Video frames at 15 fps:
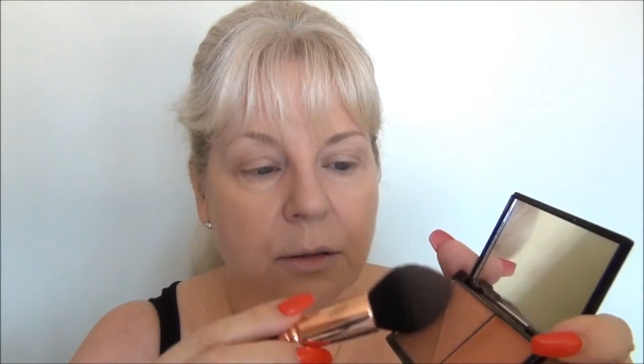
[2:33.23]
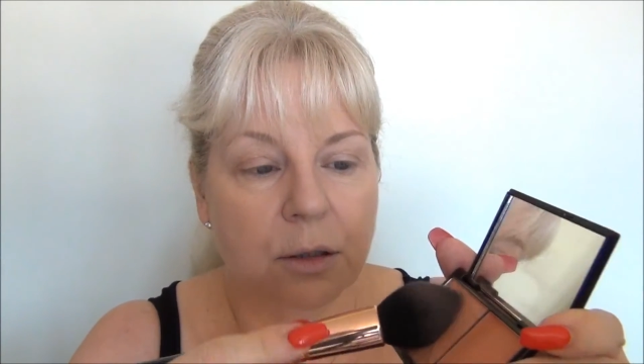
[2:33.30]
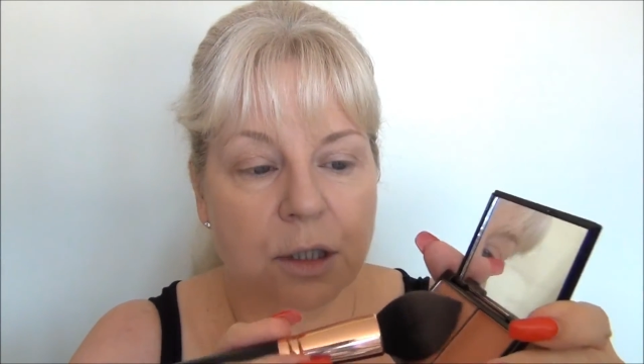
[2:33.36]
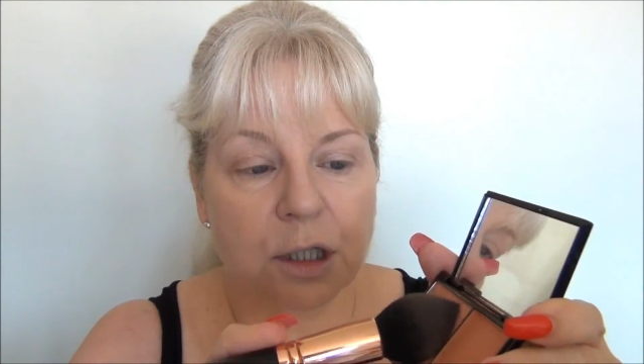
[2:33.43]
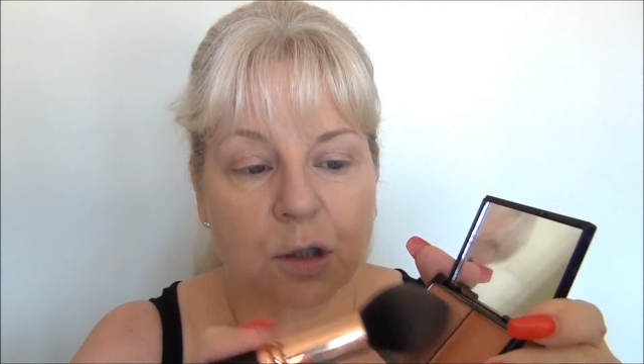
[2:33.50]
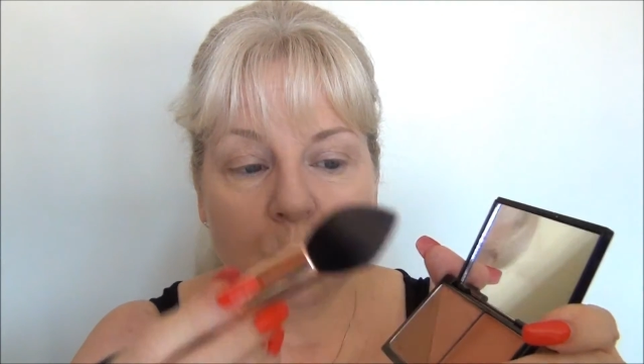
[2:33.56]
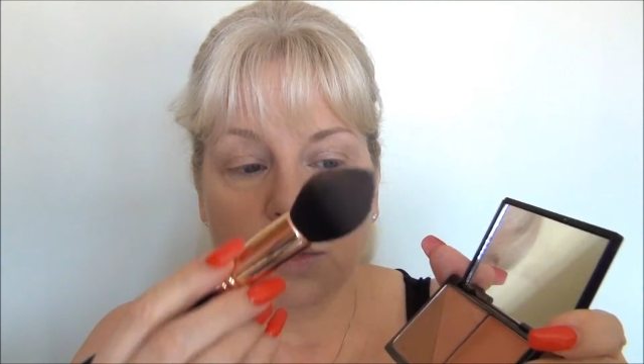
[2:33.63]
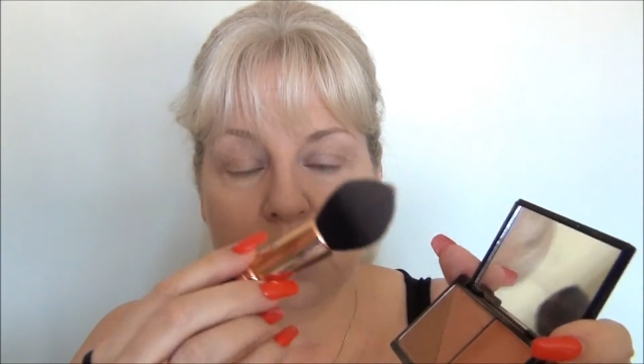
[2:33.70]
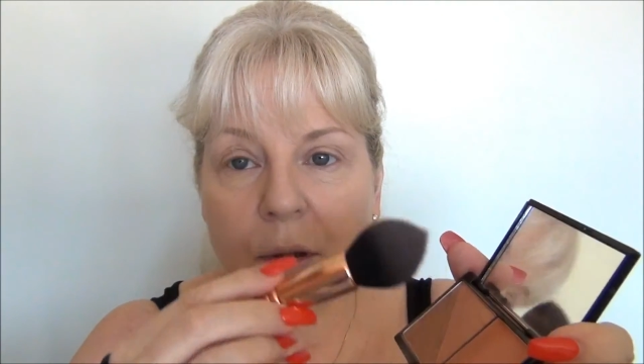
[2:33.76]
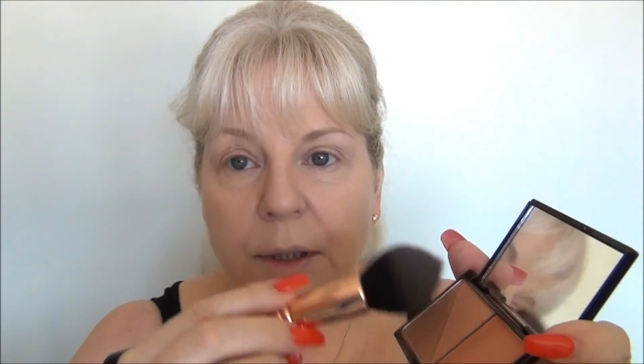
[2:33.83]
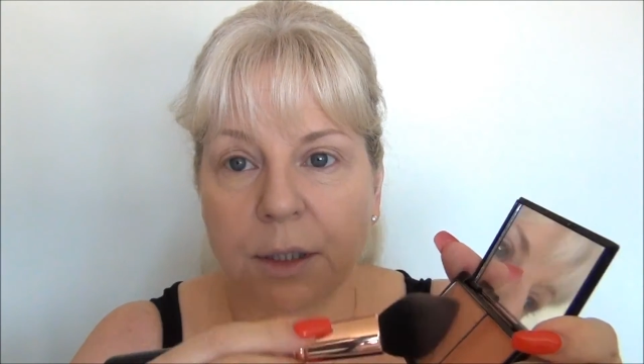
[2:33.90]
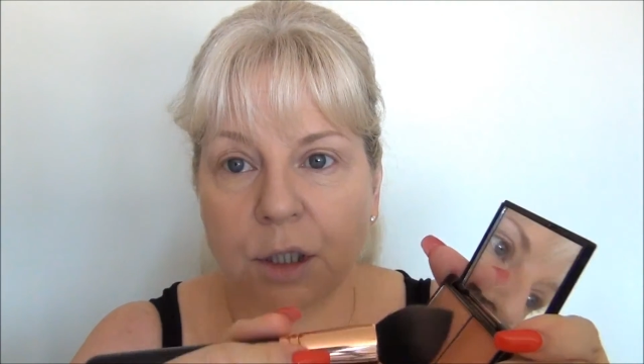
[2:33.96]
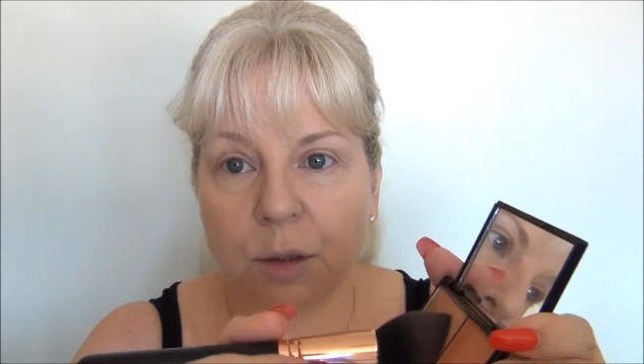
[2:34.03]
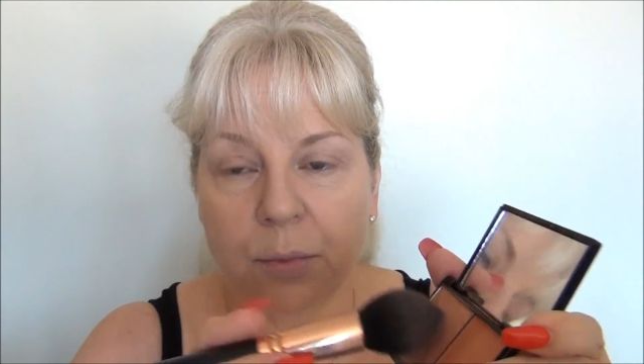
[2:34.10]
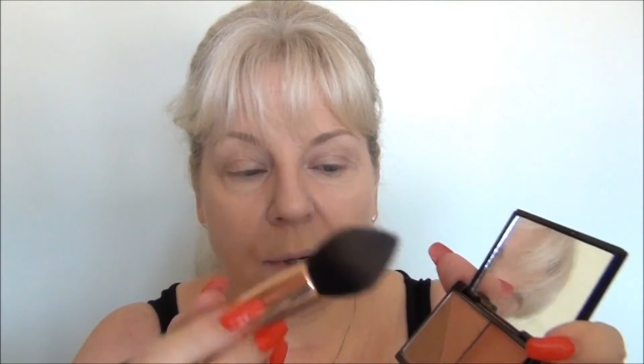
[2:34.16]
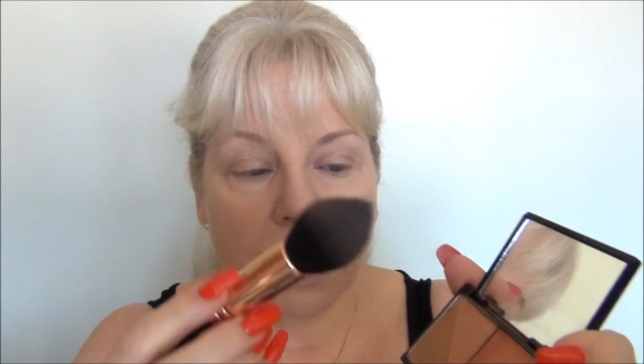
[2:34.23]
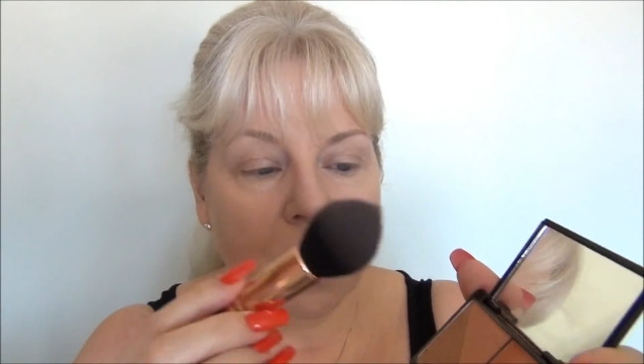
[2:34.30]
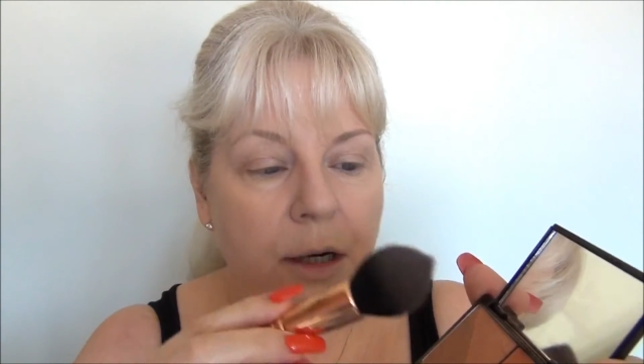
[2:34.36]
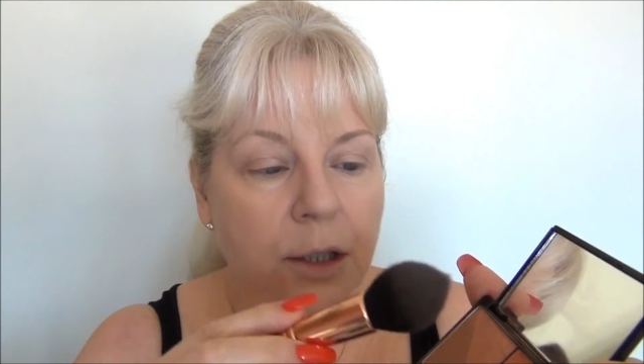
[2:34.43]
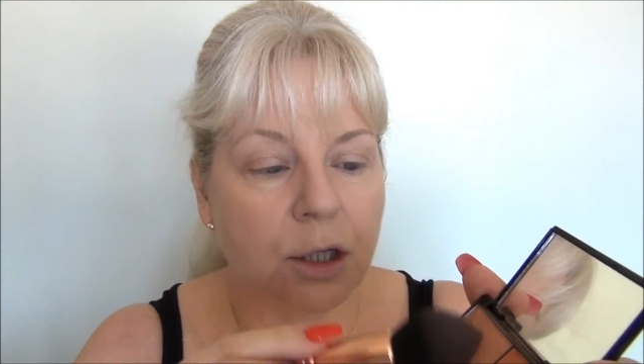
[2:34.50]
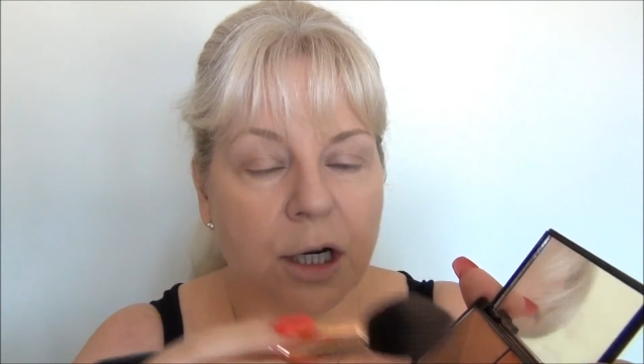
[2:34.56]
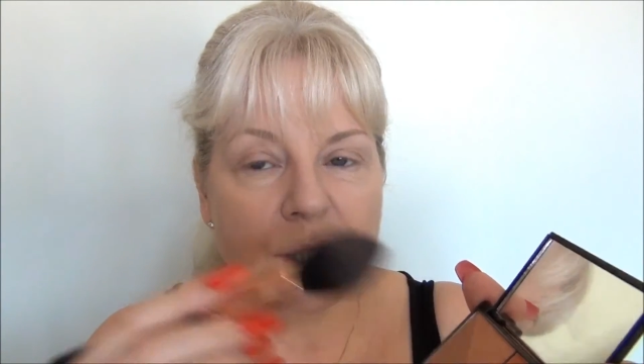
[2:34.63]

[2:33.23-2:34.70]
swirl into product.